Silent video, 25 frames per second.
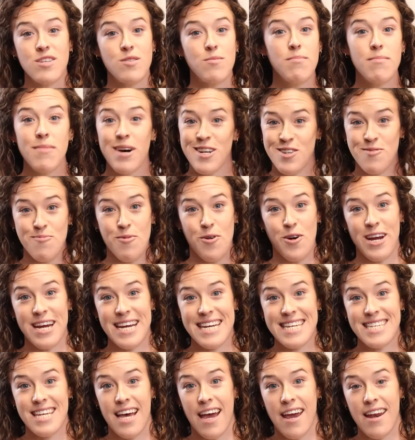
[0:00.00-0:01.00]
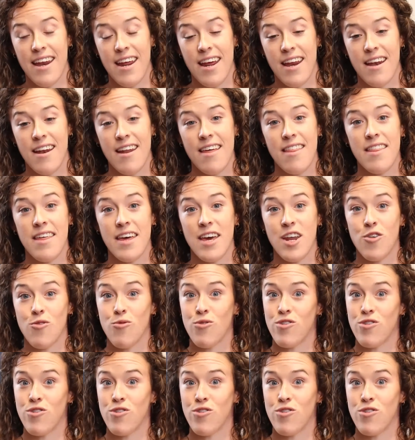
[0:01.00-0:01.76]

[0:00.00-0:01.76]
is much more exciting than